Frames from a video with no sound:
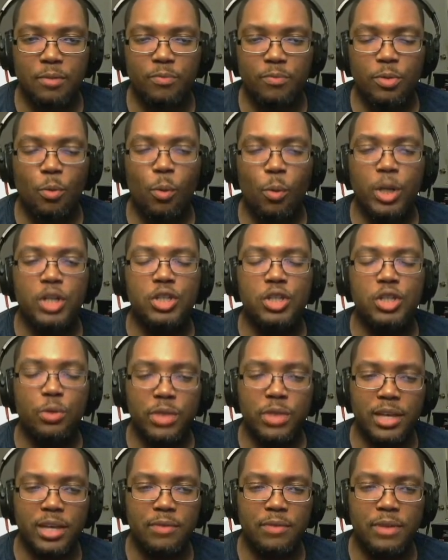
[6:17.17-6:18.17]
What did you
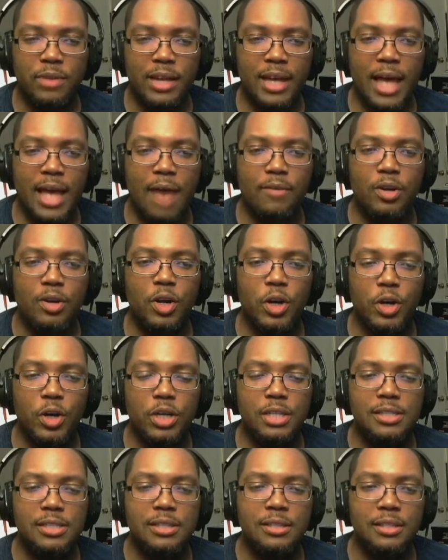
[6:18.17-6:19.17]
think of it, having heard it
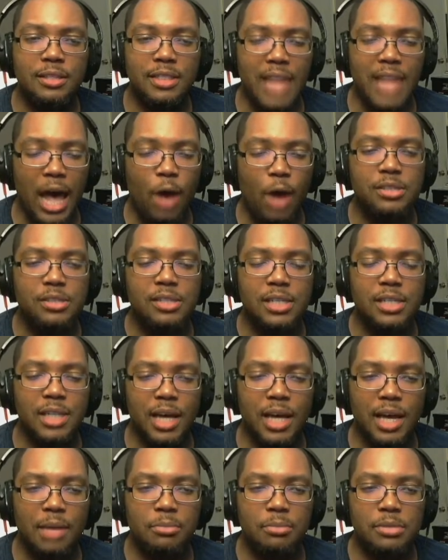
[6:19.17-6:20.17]
thousands of
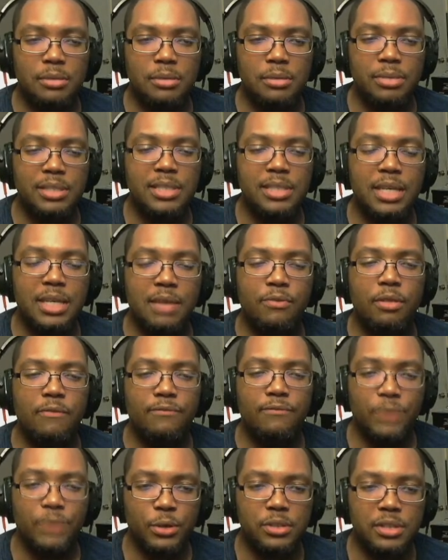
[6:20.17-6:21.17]
times, seen it for the
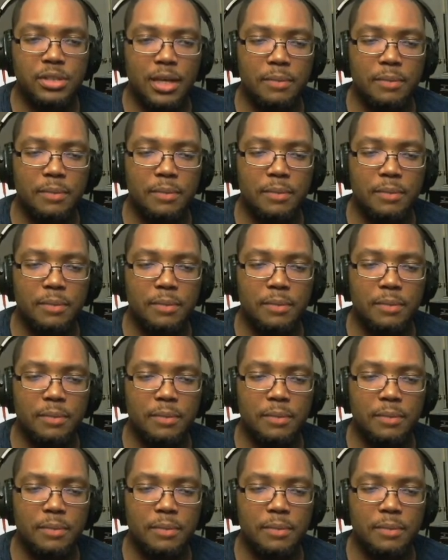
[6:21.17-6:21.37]
first time?